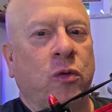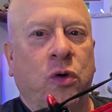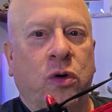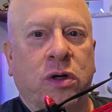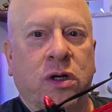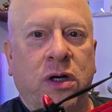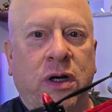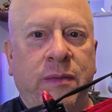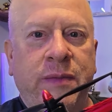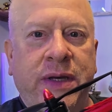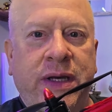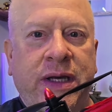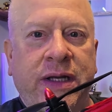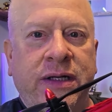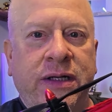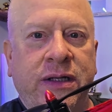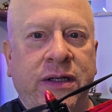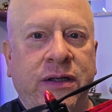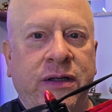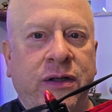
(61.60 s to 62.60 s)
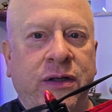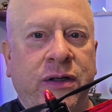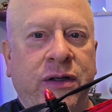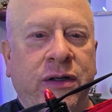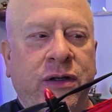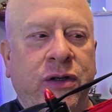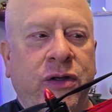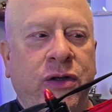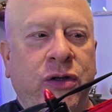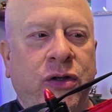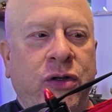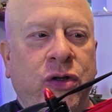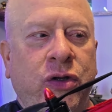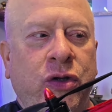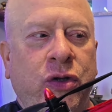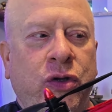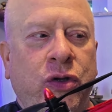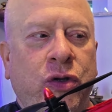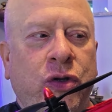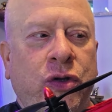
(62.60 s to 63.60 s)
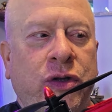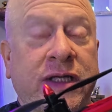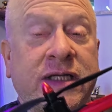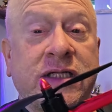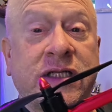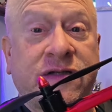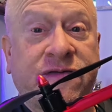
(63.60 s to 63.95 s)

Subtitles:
will come in. This